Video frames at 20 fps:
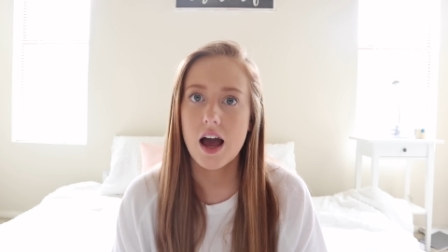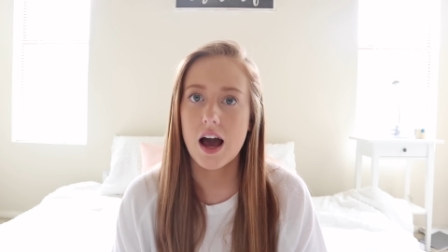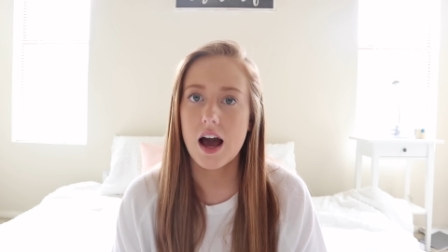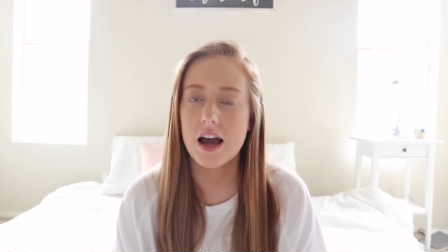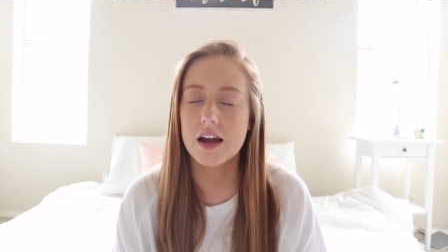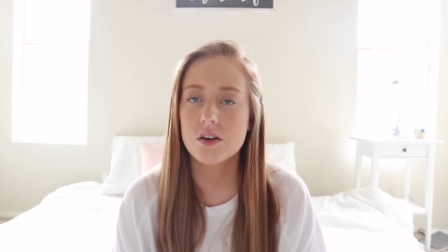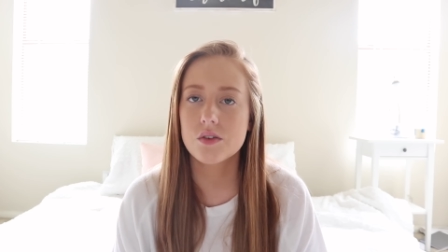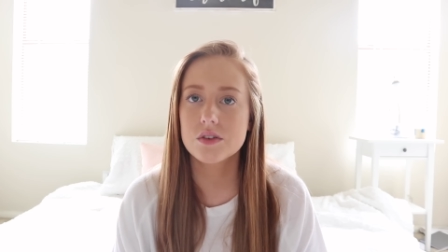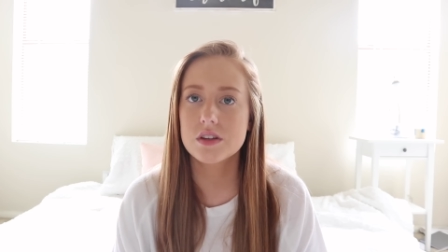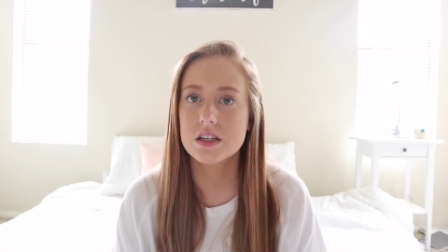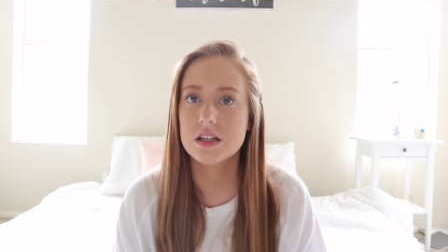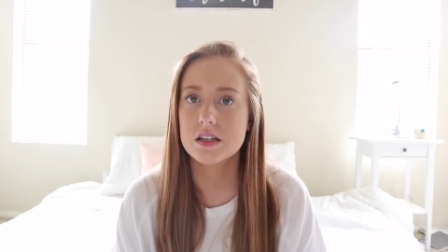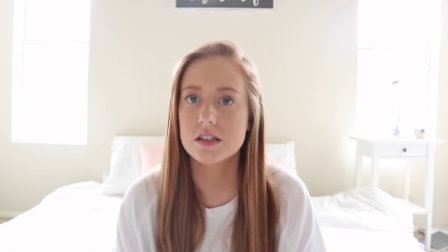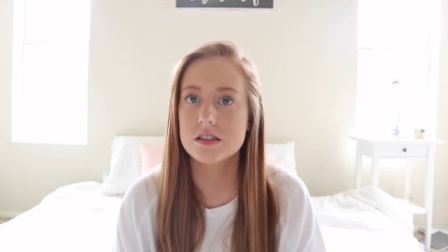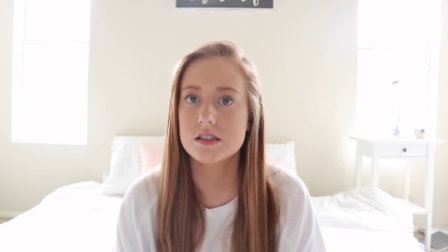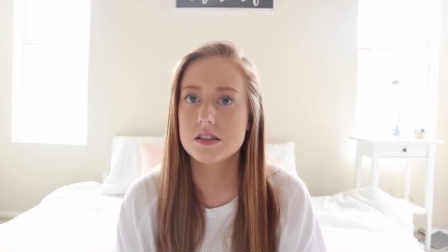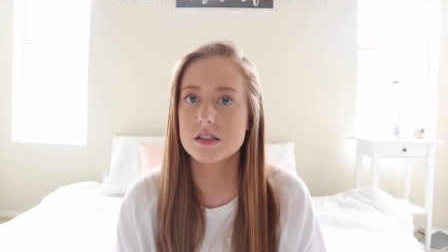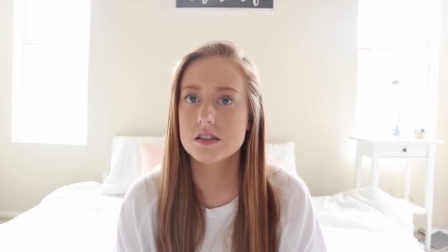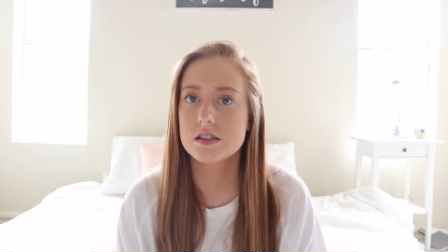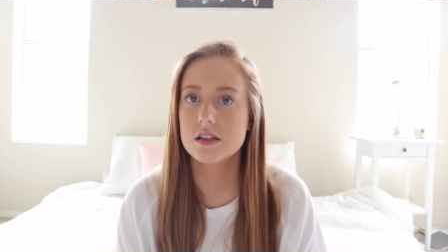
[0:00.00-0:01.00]
I don't think
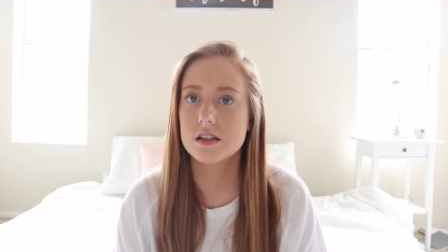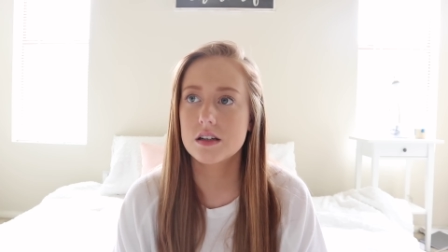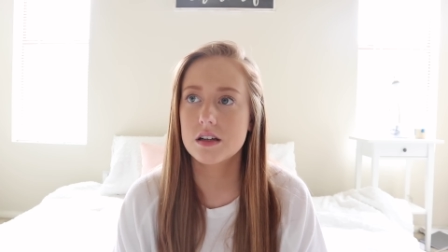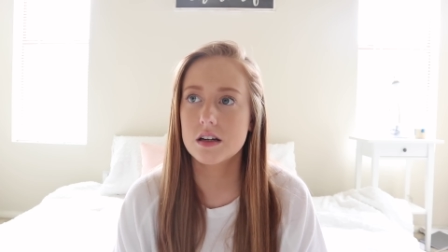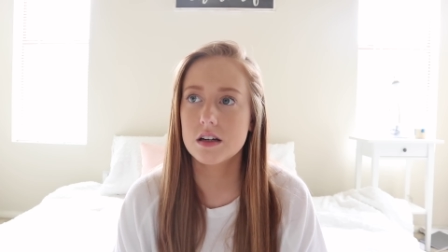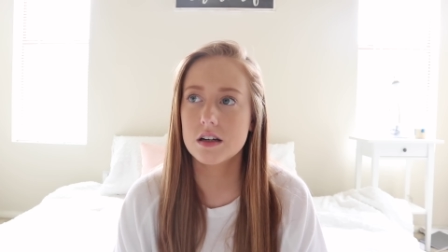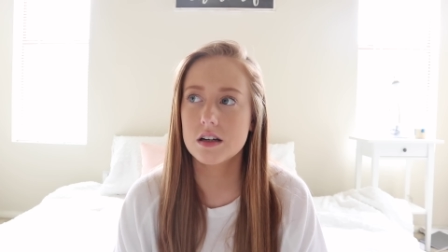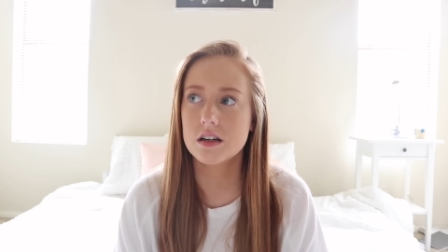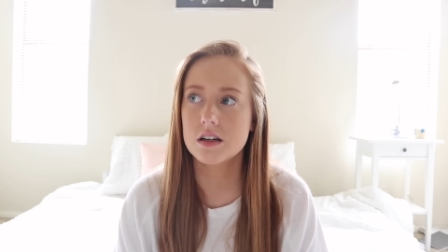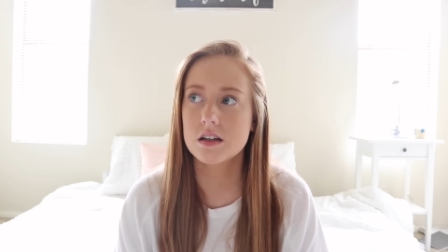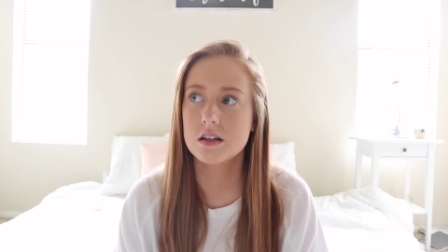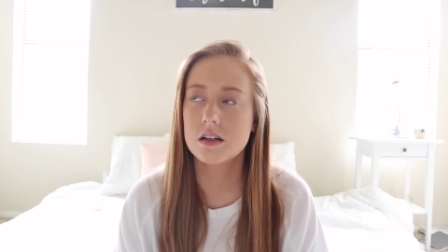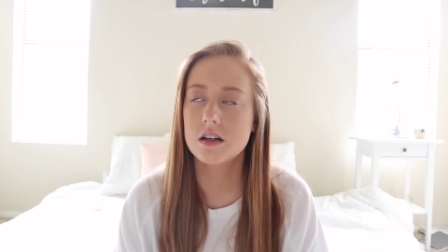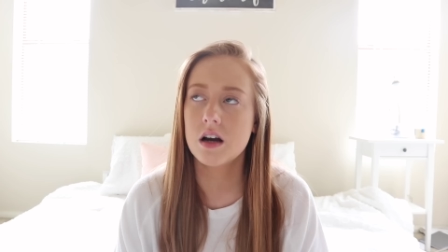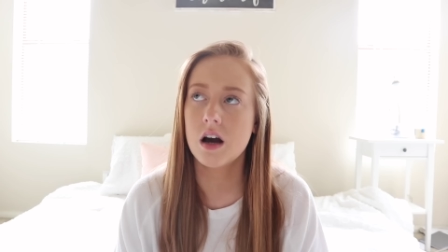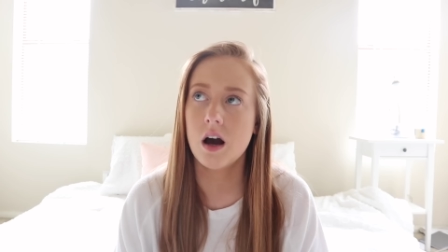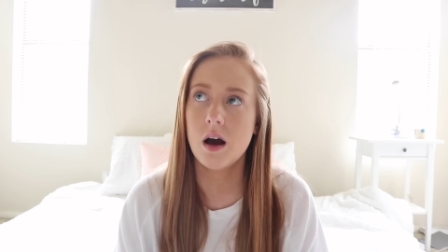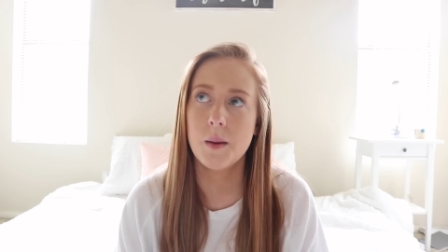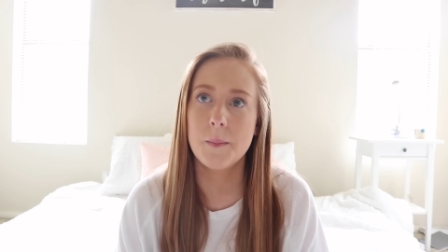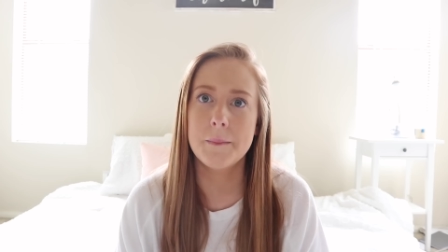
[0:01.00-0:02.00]
it's
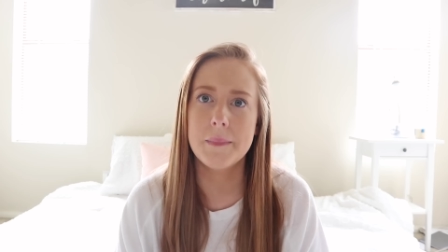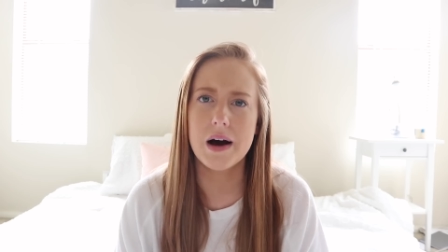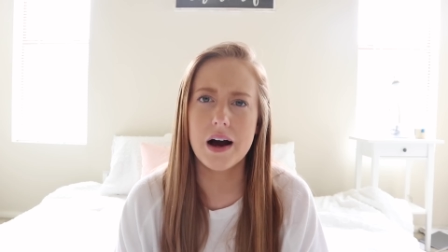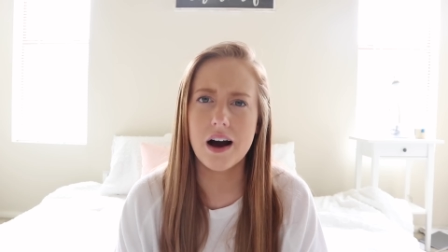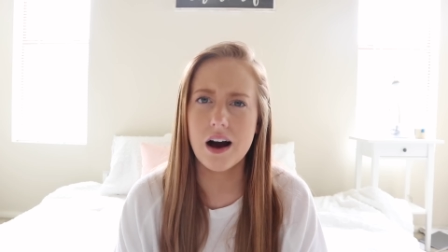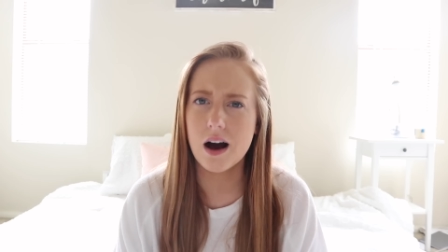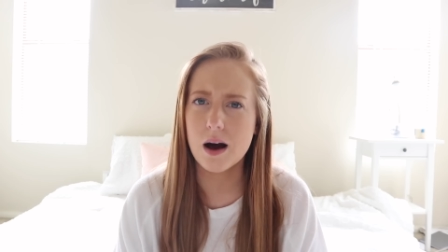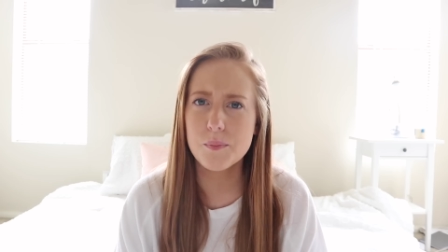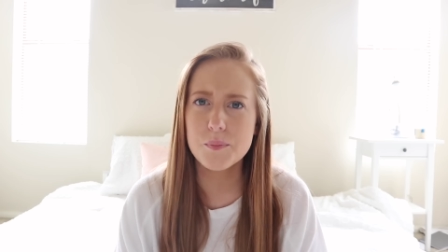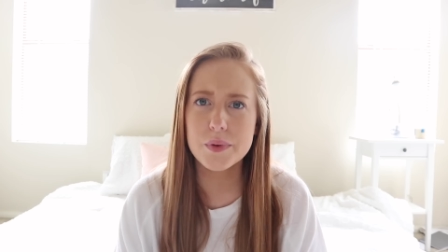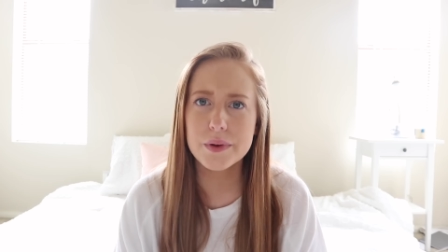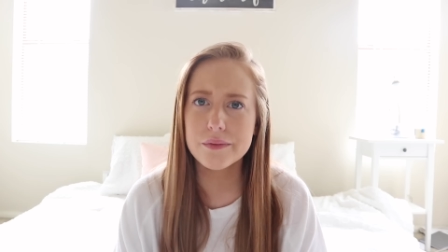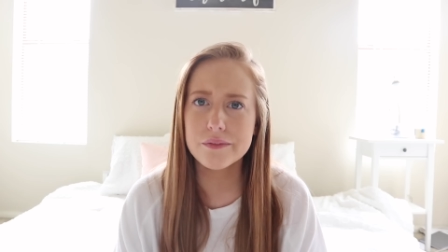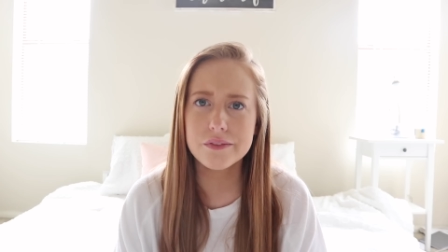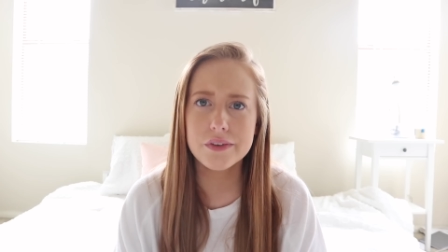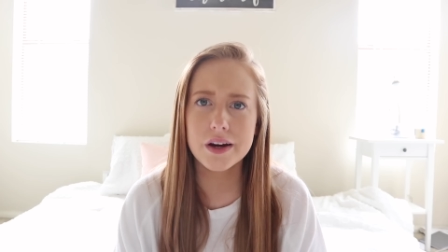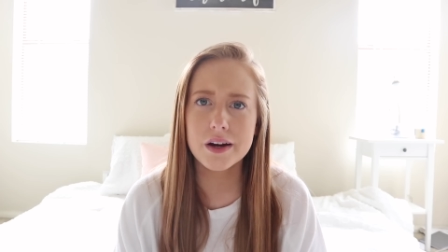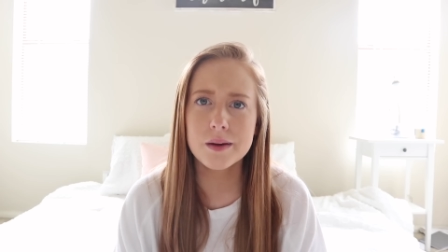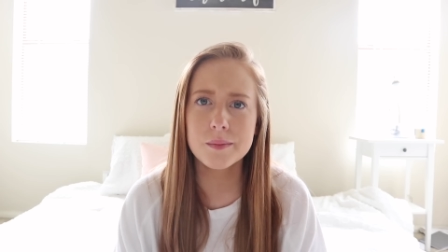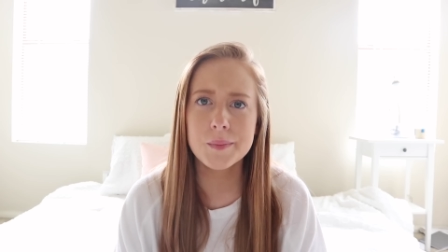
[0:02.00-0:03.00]
come up
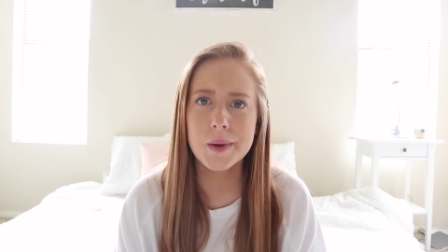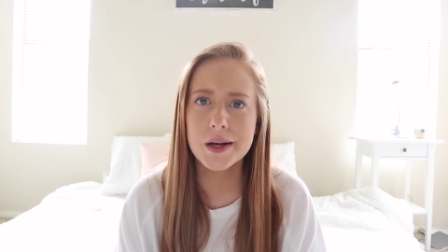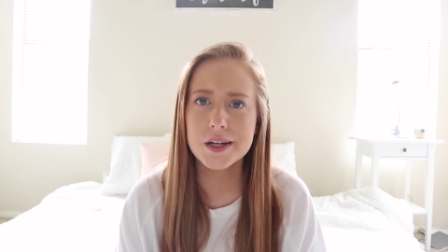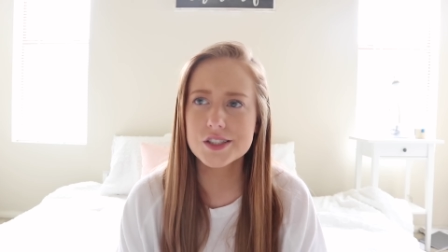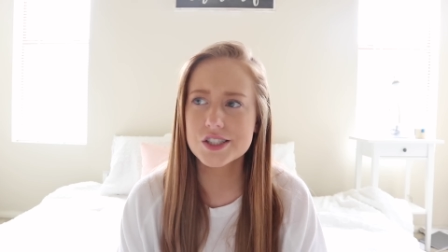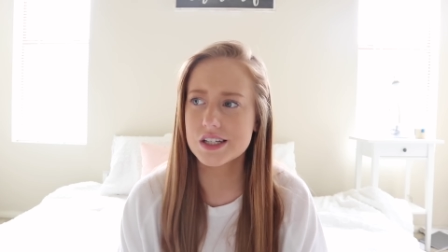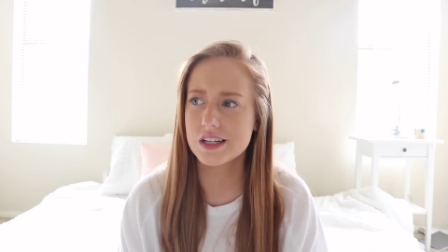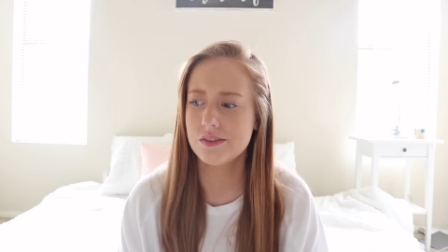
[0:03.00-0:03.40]
very much,